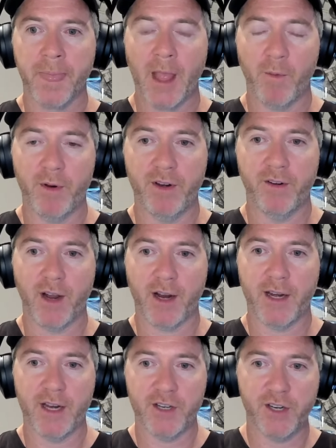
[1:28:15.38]
When you're
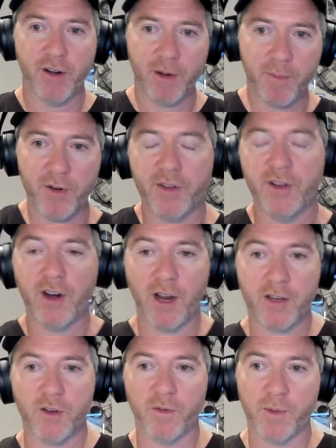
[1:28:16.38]
like an engineering person, you
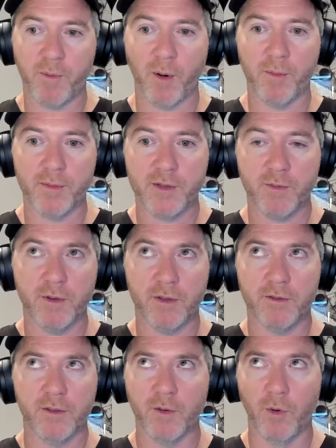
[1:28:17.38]
like solving problems.
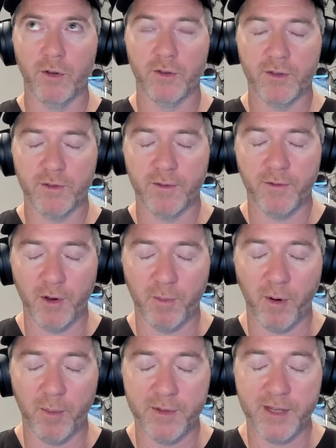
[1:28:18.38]
Well, the world's full of
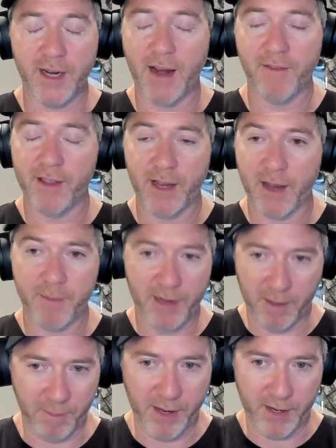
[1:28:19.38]
problems and everything can be
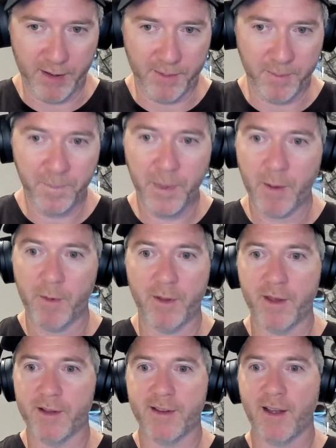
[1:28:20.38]
done better.
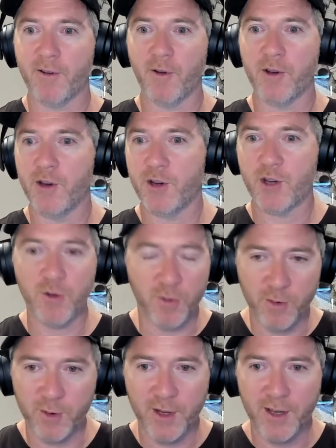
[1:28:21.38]
Whether it's how long you
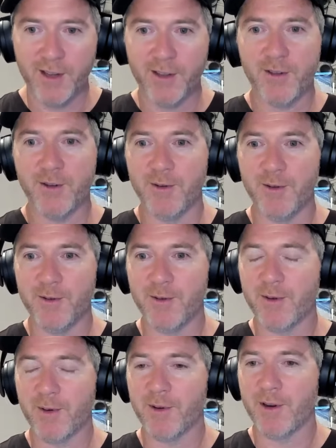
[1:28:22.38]
queue to,
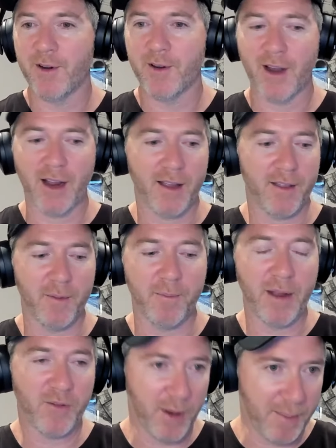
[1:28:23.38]
like the
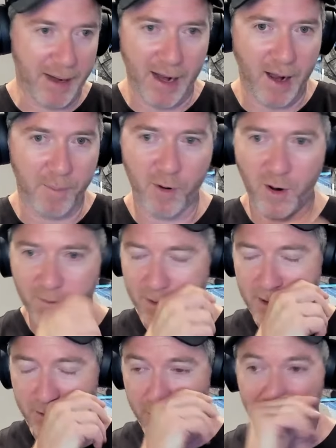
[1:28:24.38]
best way to make a cup of
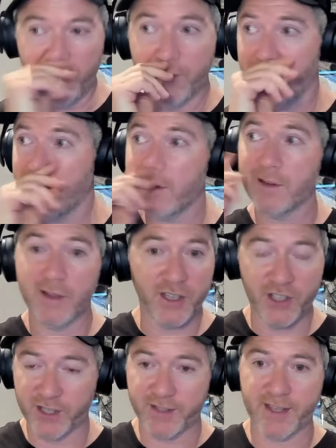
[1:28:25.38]
coffee, through to
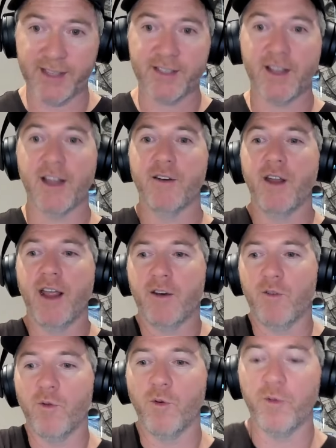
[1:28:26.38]
logistics and
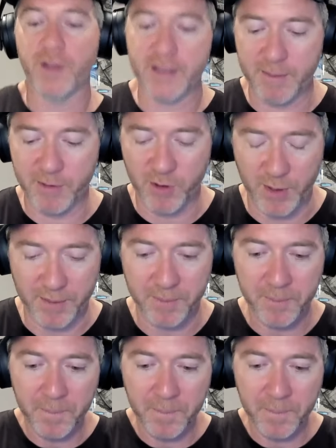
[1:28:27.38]
all things in between.